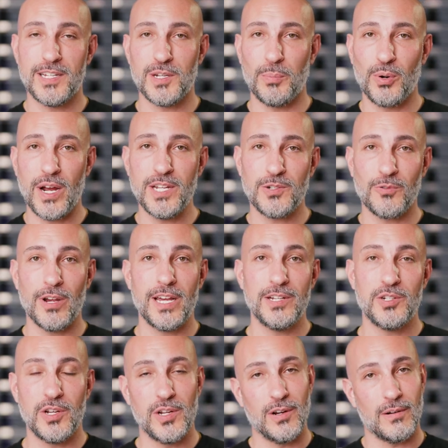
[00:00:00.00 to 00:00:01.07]
into price
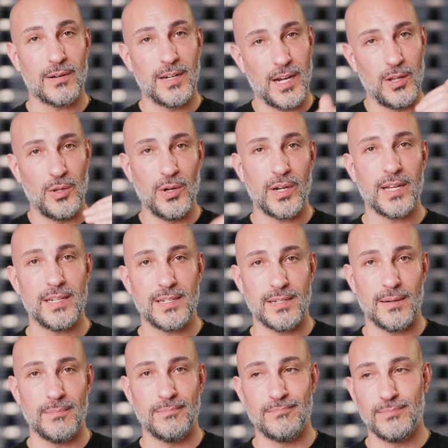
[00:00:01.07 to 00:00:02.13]
range and you're going to look at
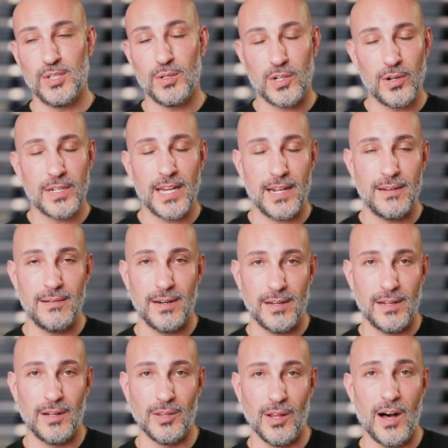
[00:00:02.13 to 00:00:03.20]
some, you could get
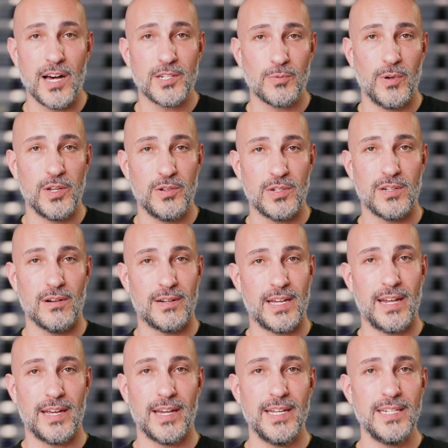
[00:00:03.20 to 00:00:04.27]
a loss when you start
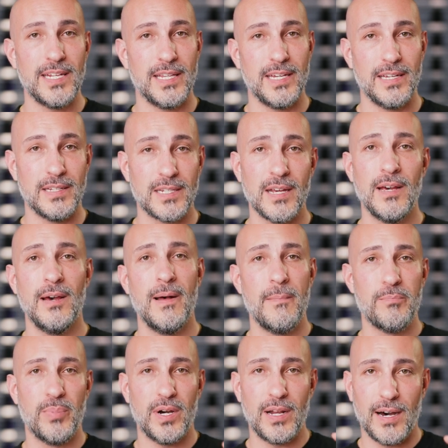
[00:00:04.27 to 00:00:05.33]
getting into these.
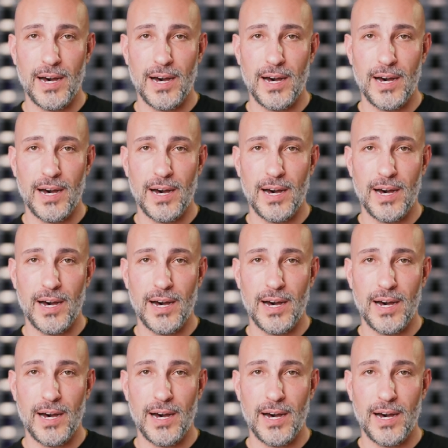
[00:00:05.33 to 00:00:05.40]
But